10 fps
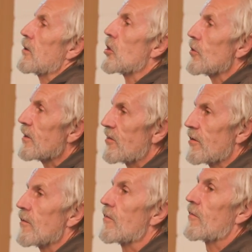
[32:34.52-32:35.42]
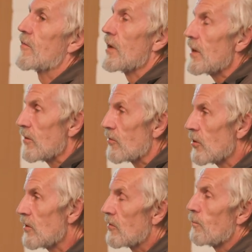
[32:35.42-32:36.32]
conditions change,
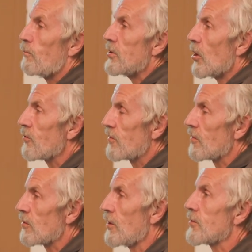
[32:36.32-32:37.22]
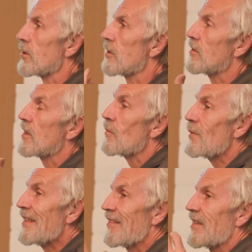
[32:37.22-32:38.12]
so it's a process ontology that
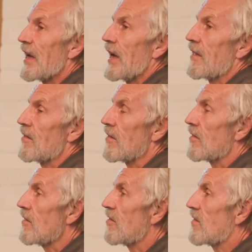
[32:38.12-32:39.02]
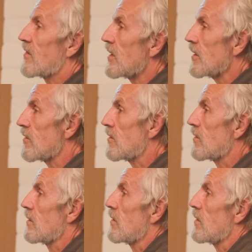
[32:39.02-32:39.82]
means the essence is changed